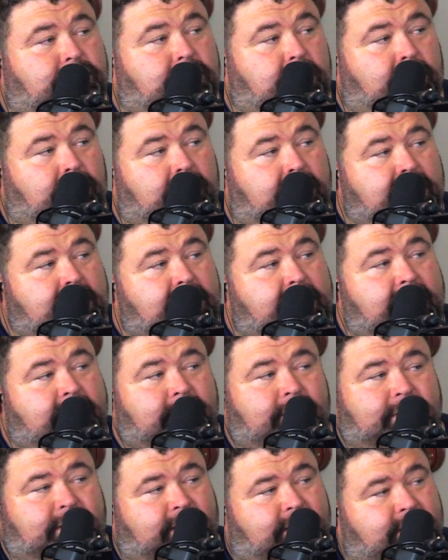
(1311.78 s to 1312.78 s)
as
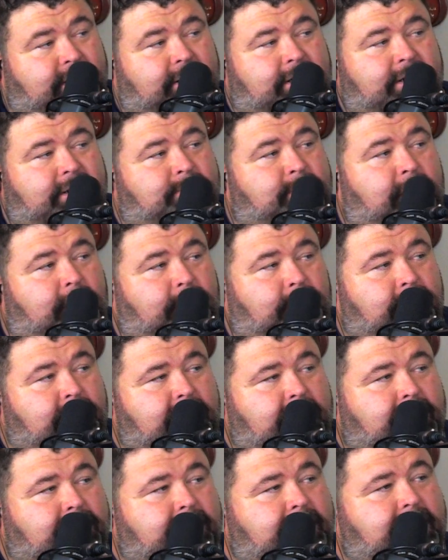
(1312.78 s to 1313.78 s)
Jolene or is it as good as my old
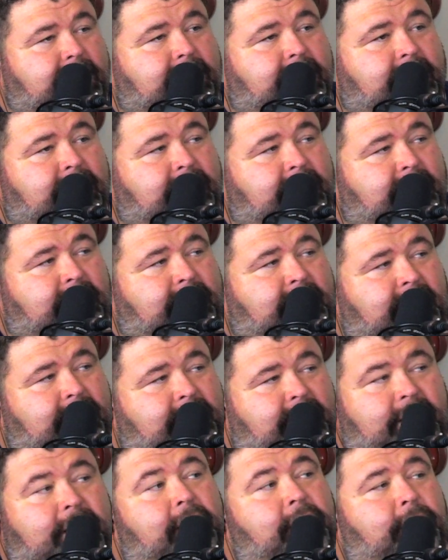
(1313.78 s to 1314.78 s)
hickory?
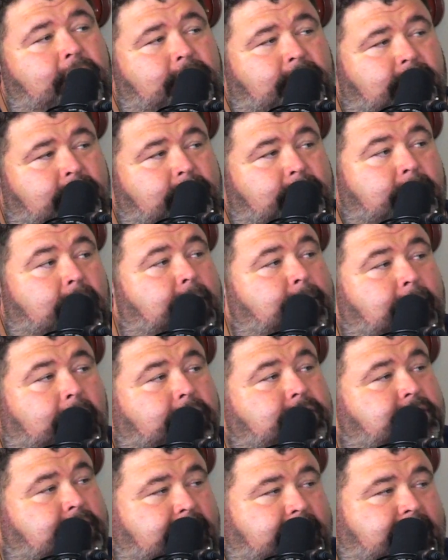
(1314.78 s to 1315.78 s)
No, not
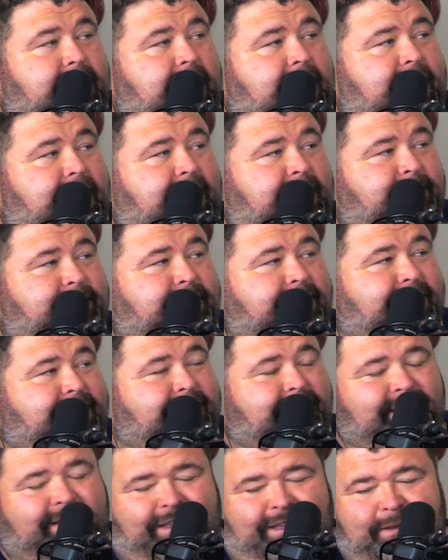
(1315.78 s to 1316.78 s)
most of the time,
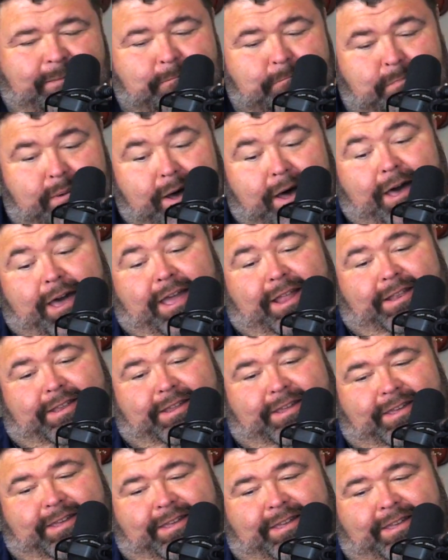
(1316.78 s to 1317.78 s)

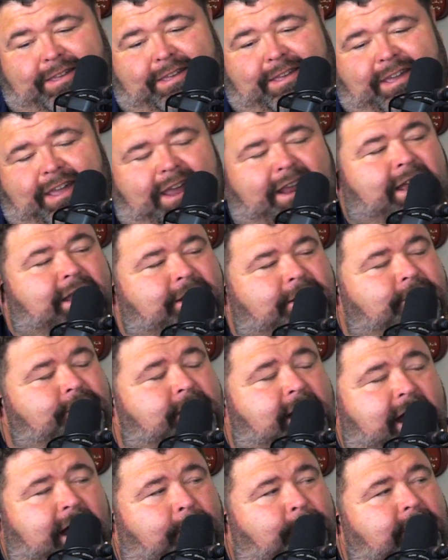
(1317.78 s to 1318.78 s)
but. And I knew
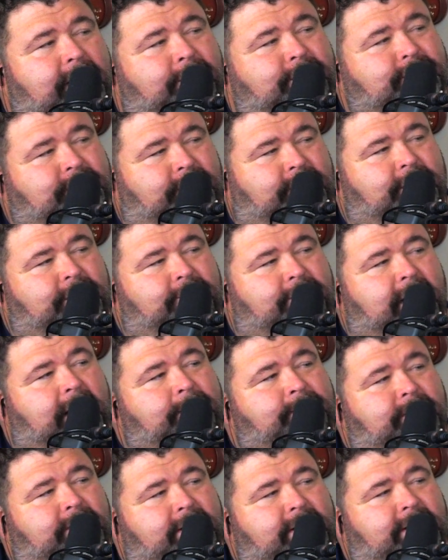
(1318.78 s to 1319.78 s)
that when I was going to
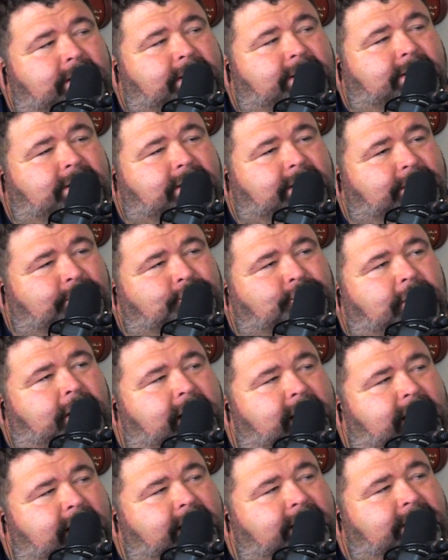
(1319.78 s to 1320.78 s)
unwrap this and
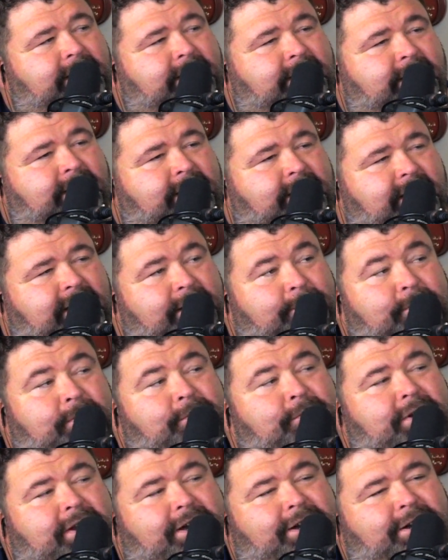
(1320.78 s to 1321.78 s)
try it.
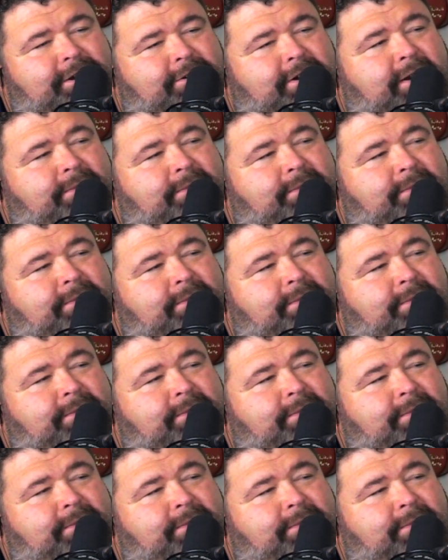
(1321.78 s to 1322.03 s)
But when I